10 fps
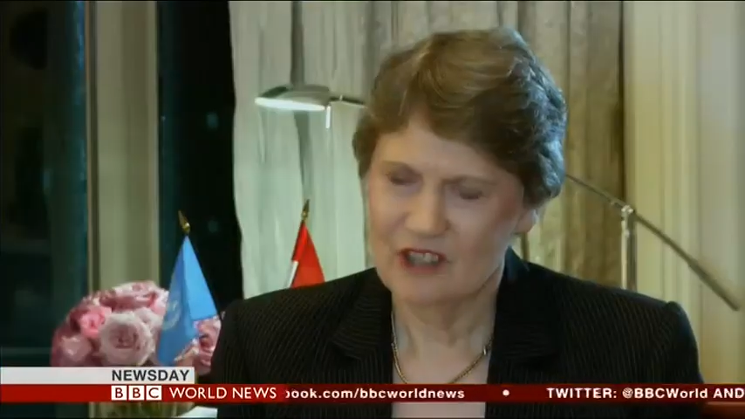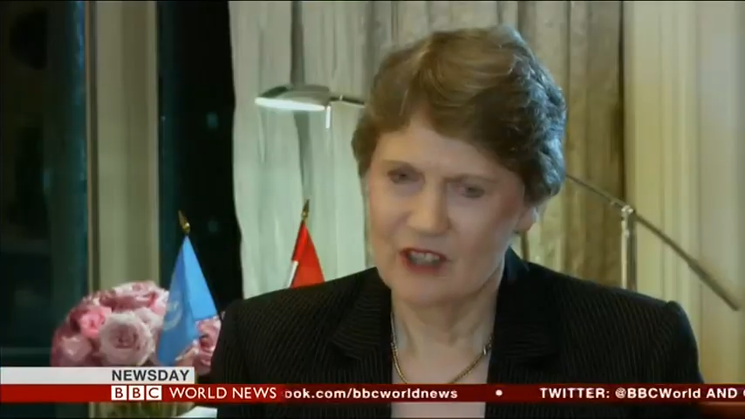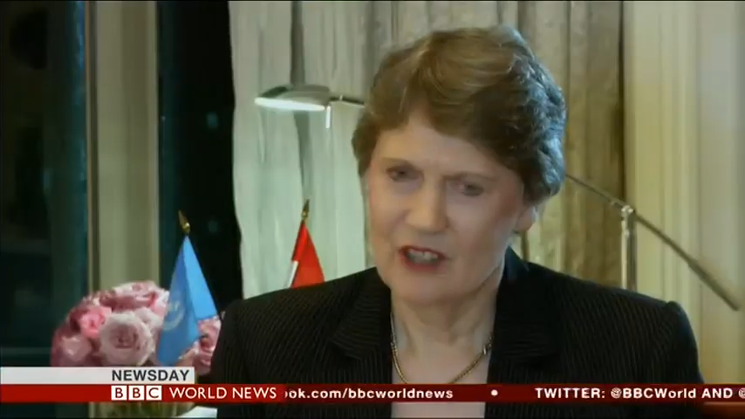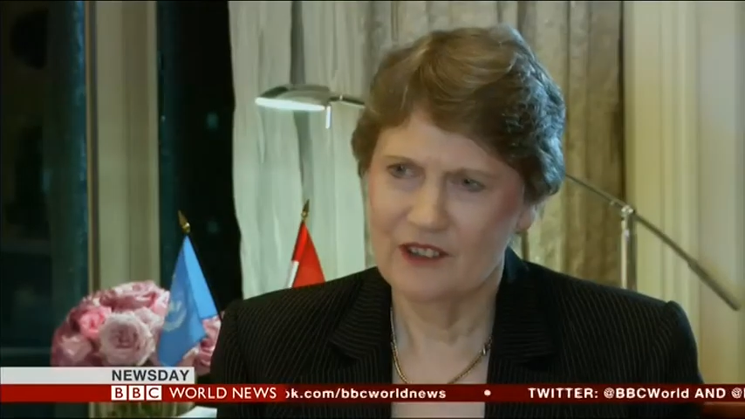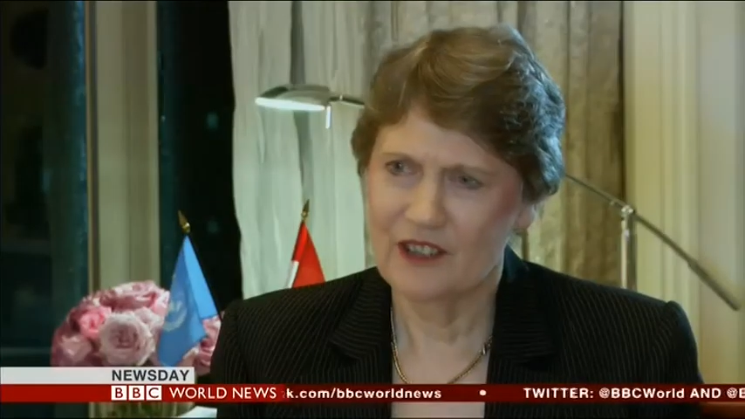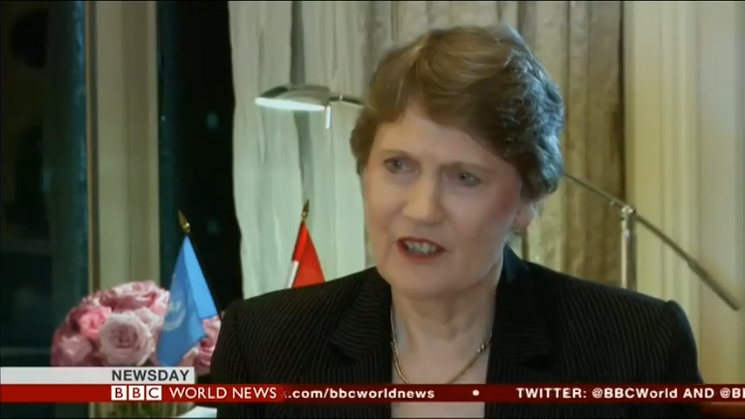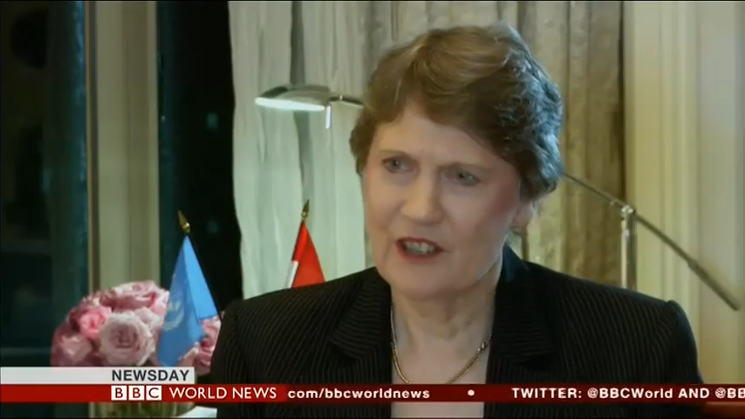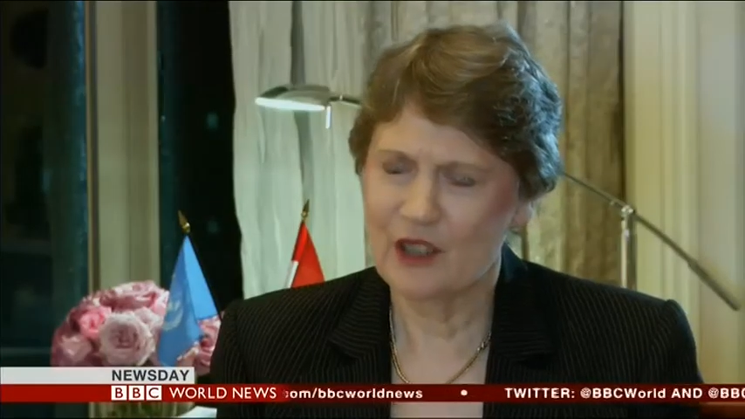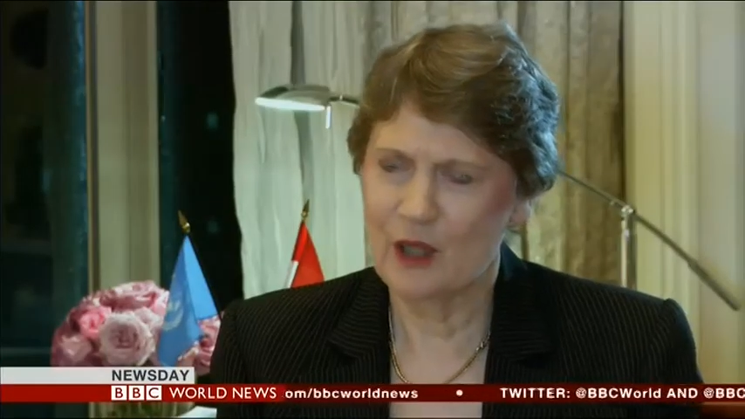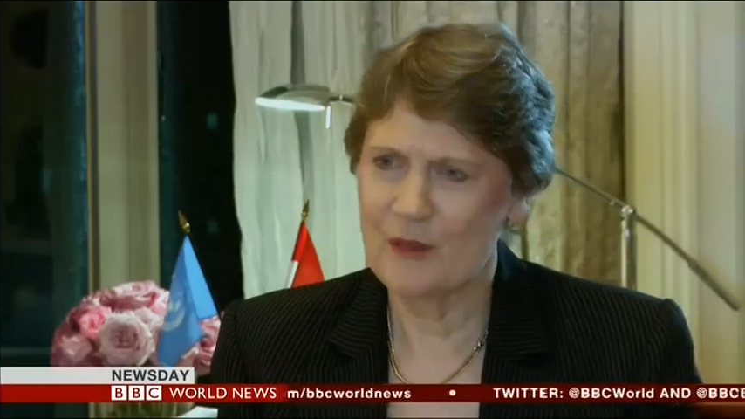I think
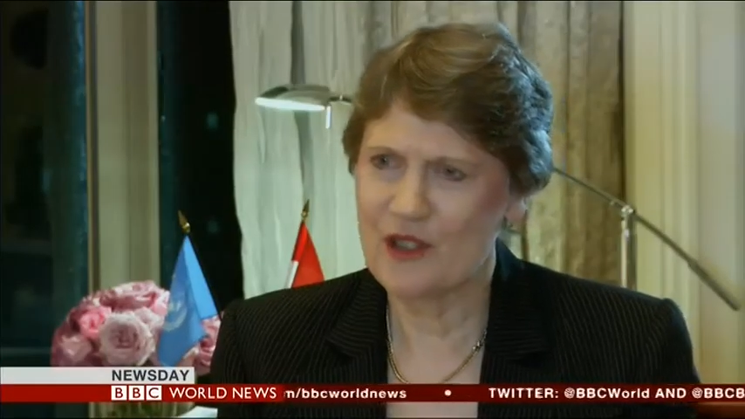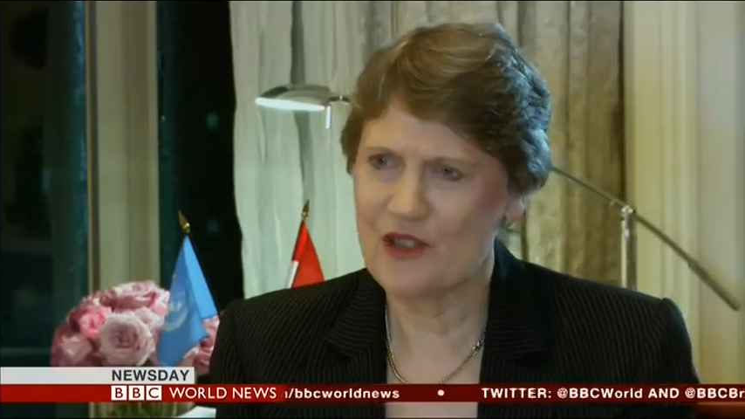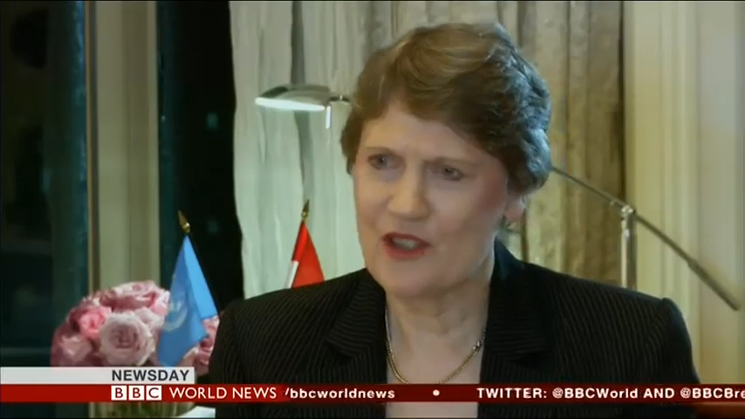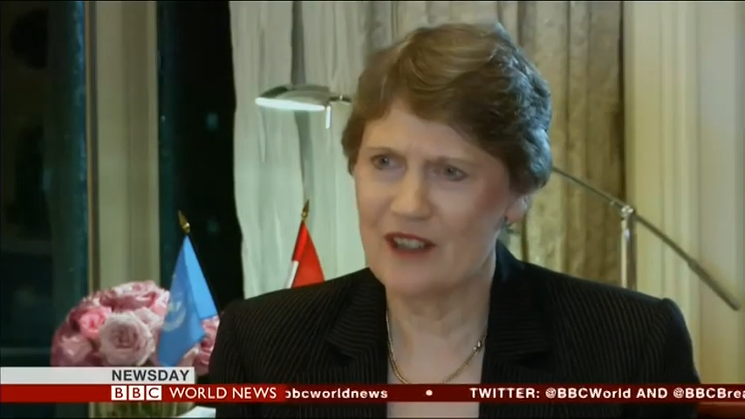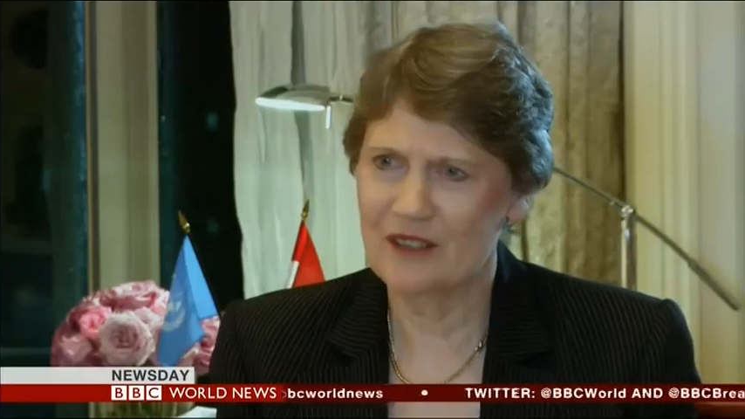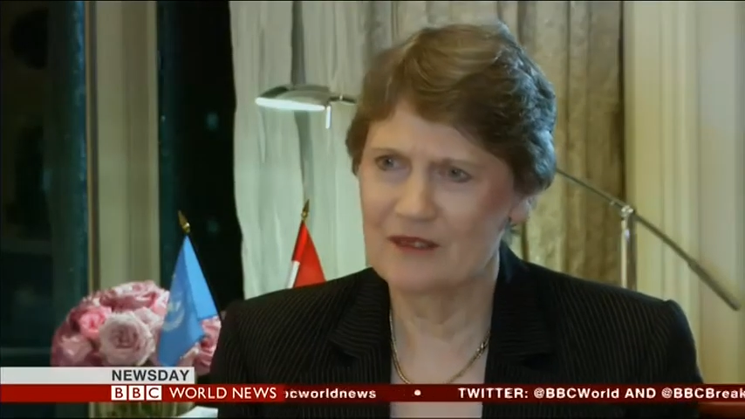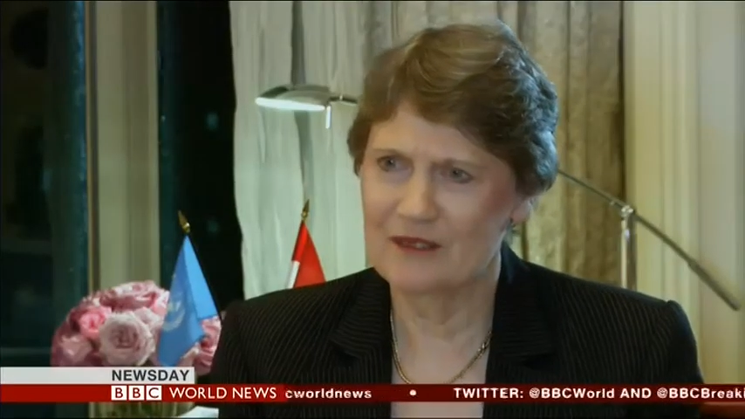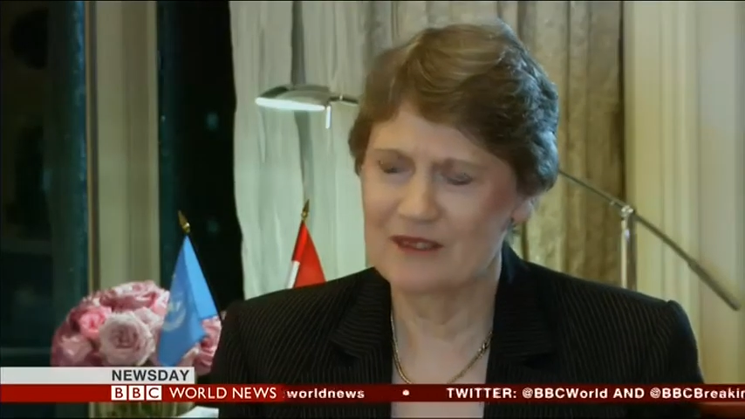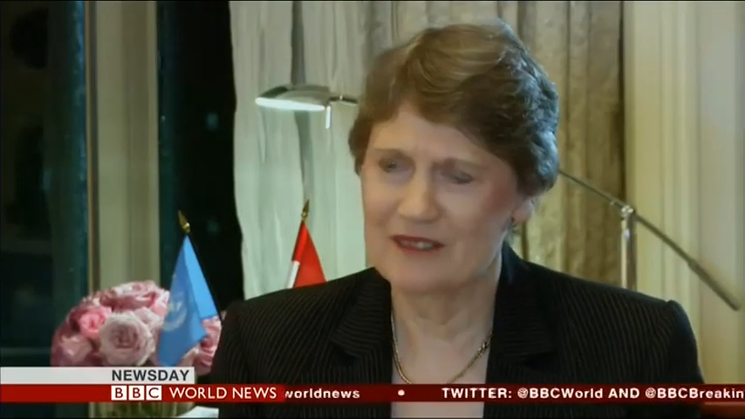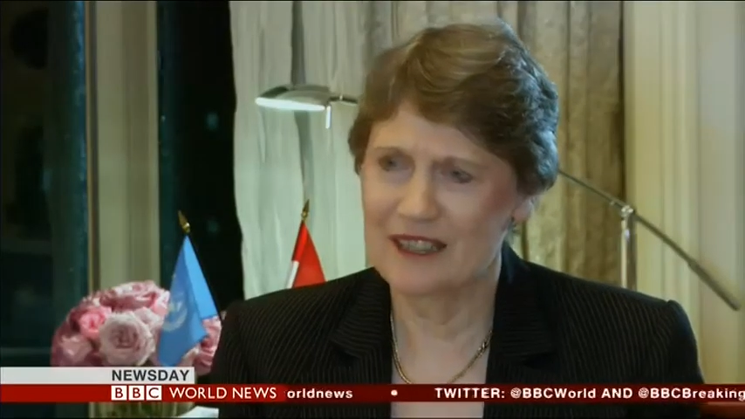the comments are
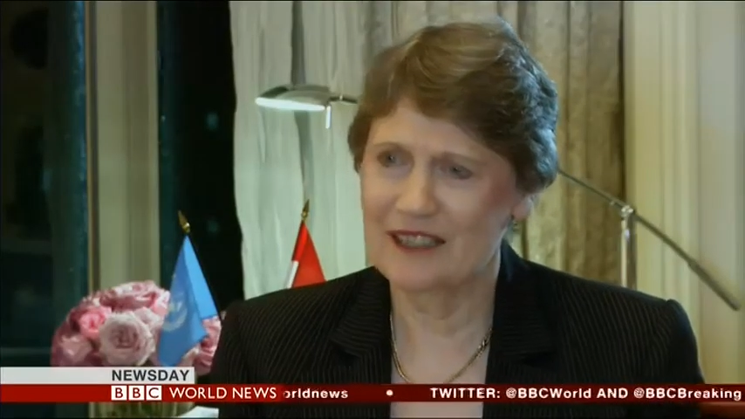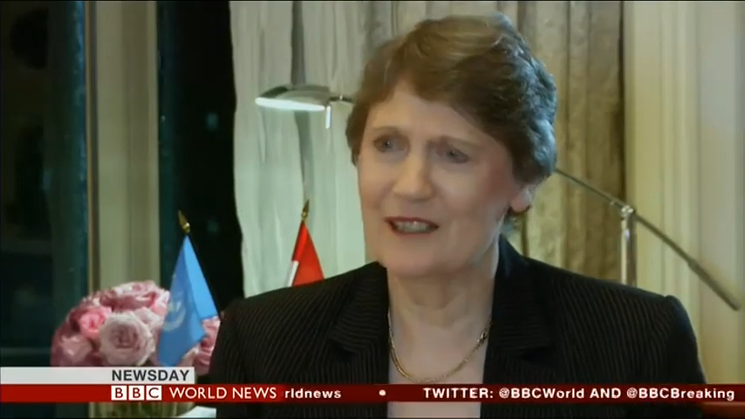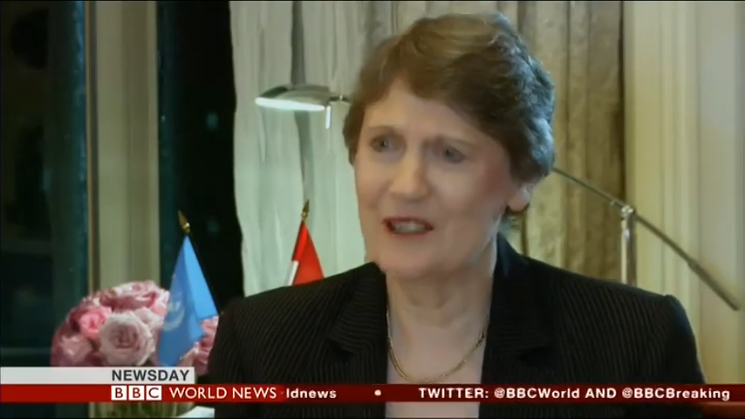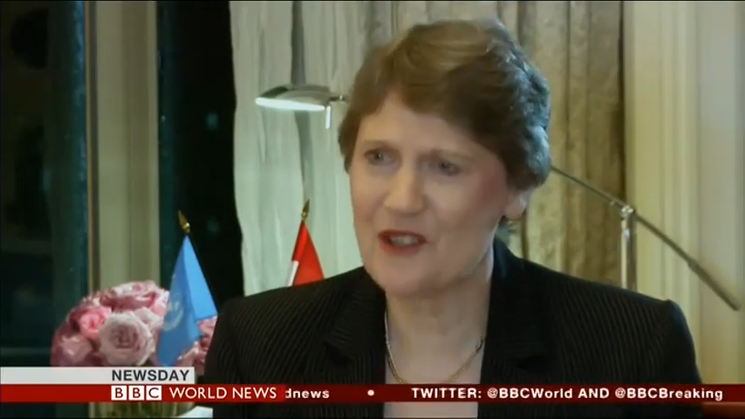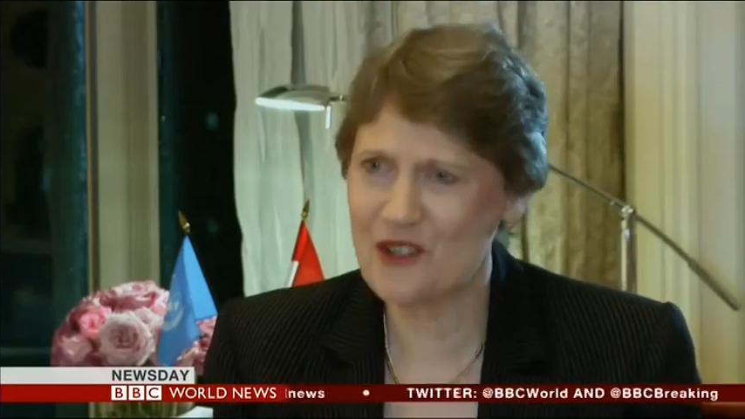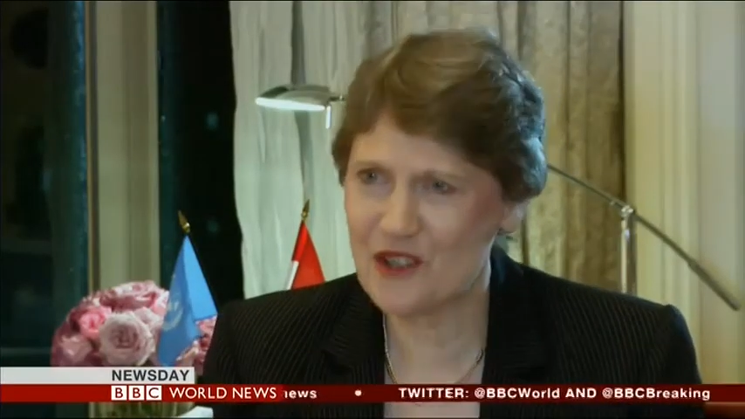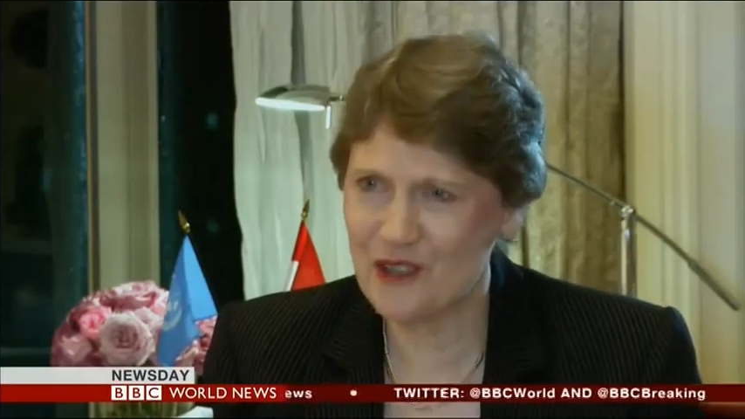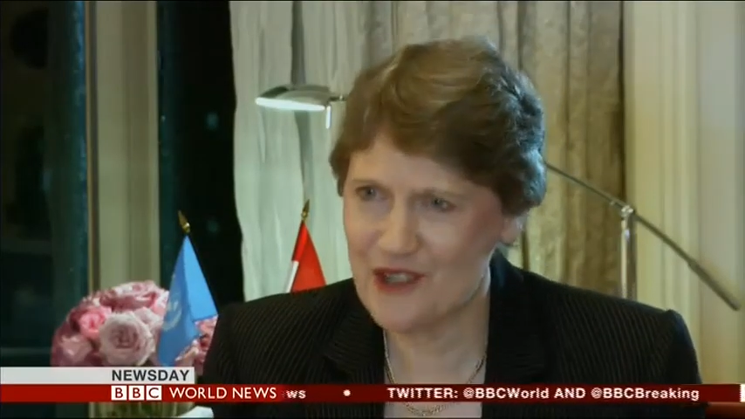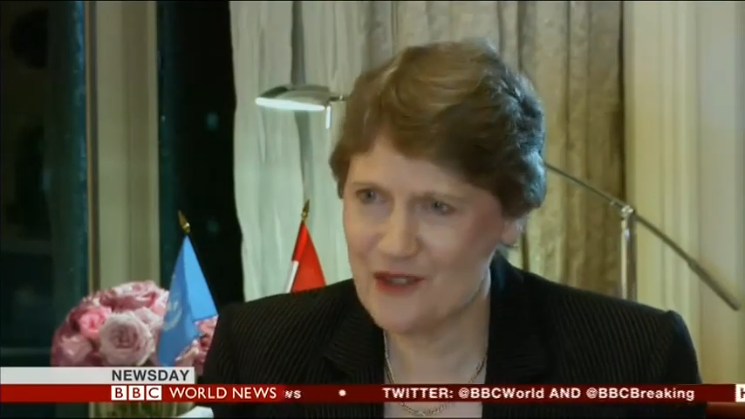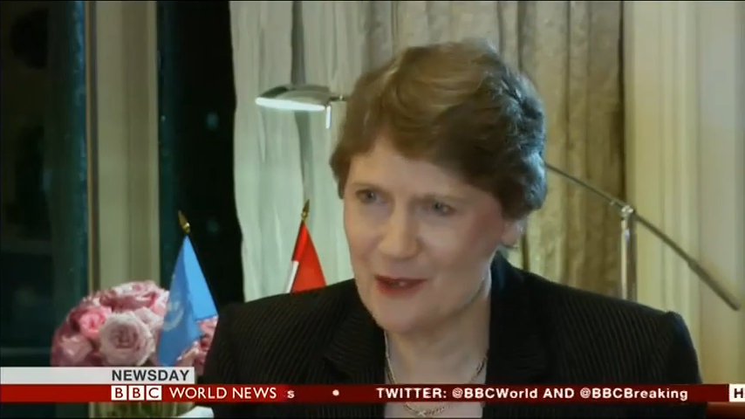utterly
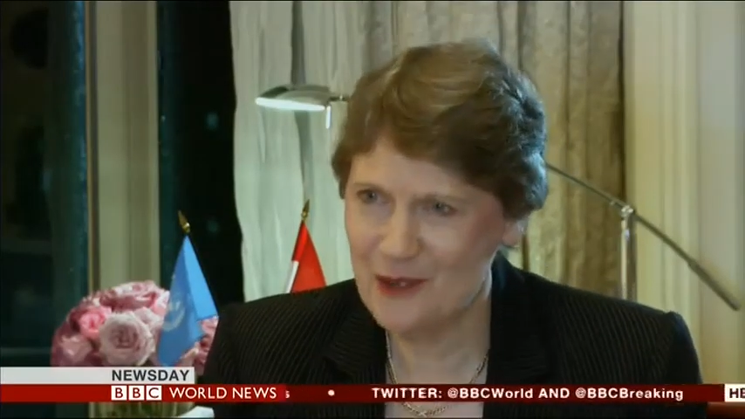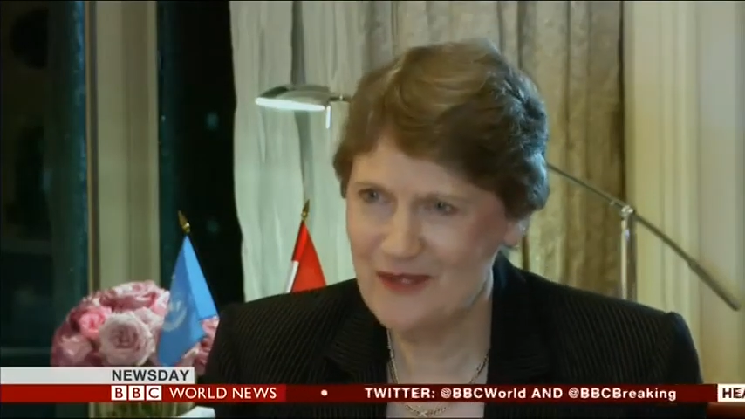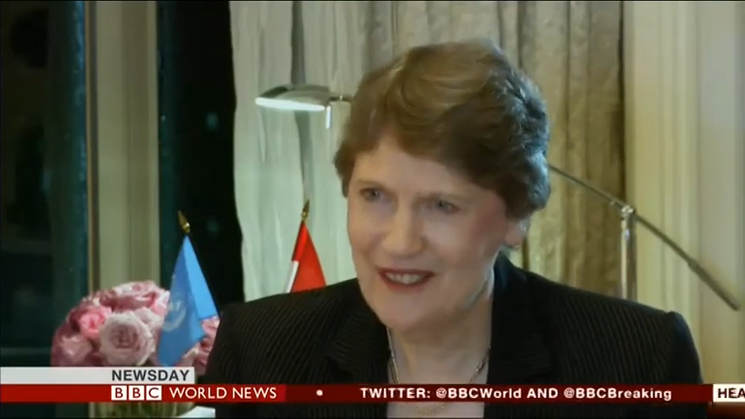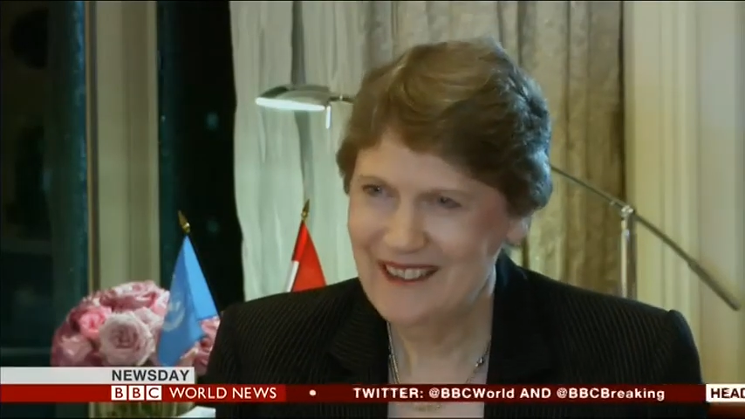disgraceful,